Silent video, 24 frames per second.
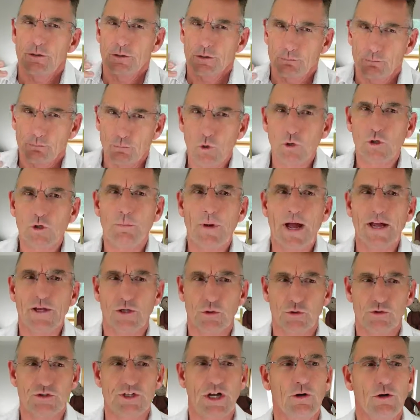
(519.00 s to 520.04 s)
more about
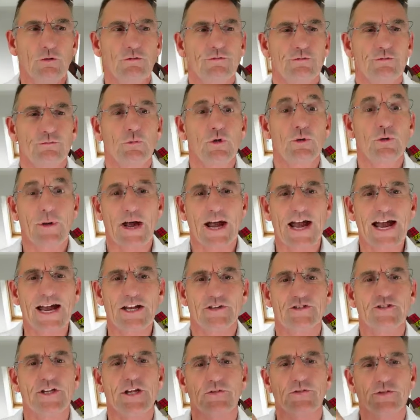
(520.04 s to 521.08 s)
yourself, more about
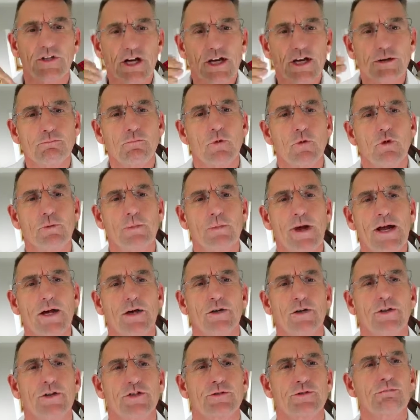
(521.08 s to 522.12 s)
ourselves, and more about
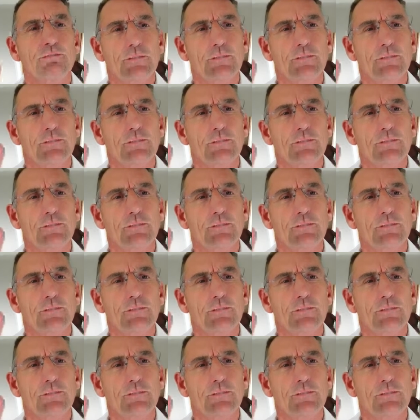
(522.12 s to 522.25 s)
others.